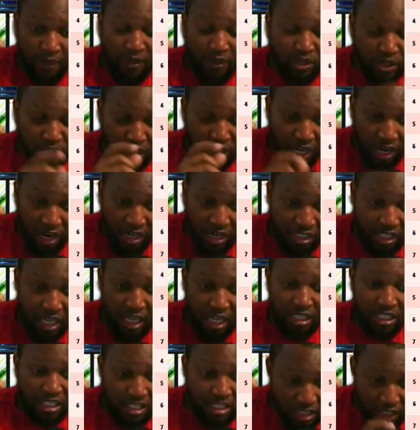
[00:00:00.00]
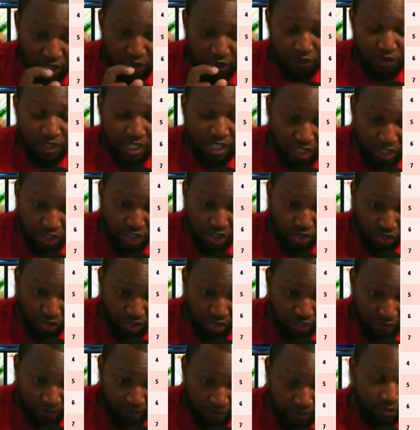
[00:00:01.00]
Stars Athletics feeding
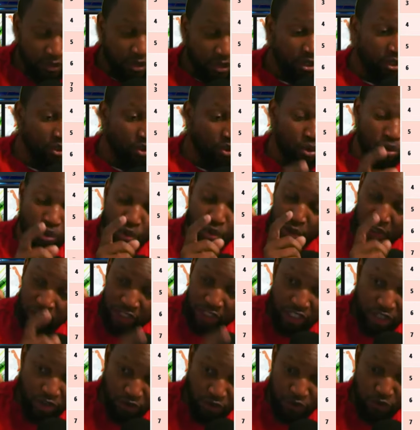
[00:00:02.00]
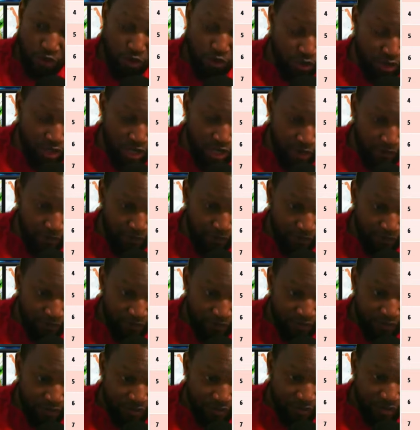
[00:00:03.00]
tree. Oh no, careful with them.
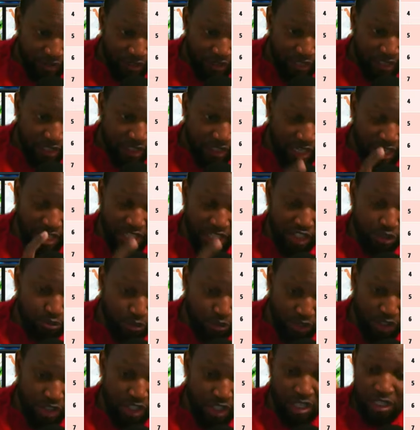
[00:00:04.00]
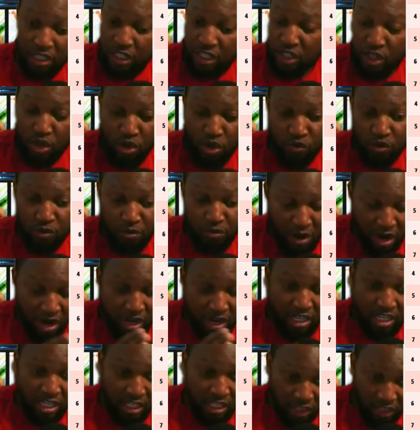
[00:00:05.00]
Dennis Mitchell, love him or
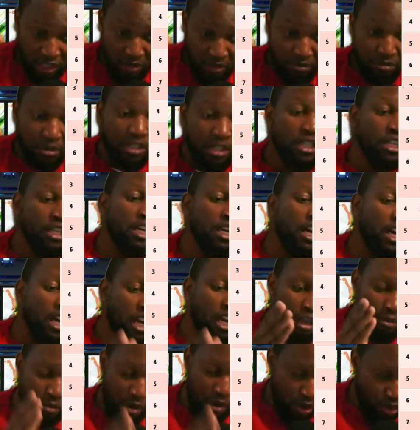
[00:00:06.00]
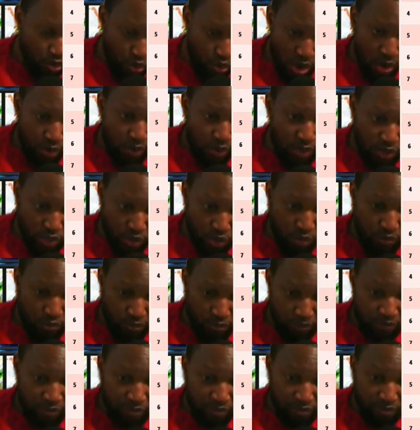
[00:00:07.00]
hate him, he might go on with
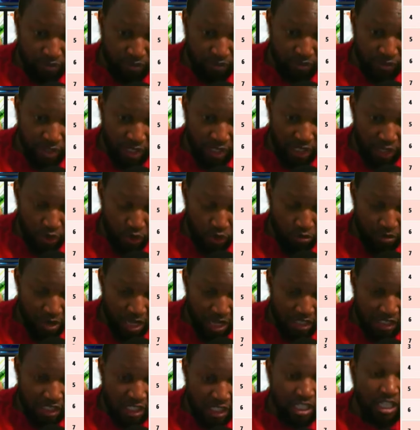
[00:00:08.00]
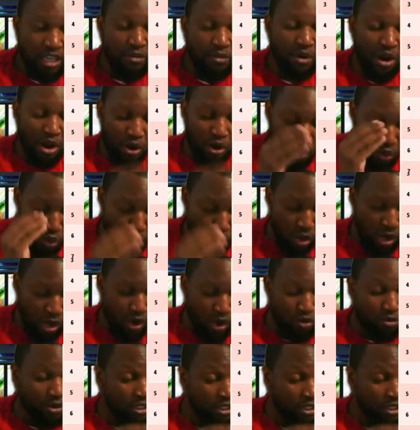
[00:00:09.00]
something. You get what me I say? He might cook. I want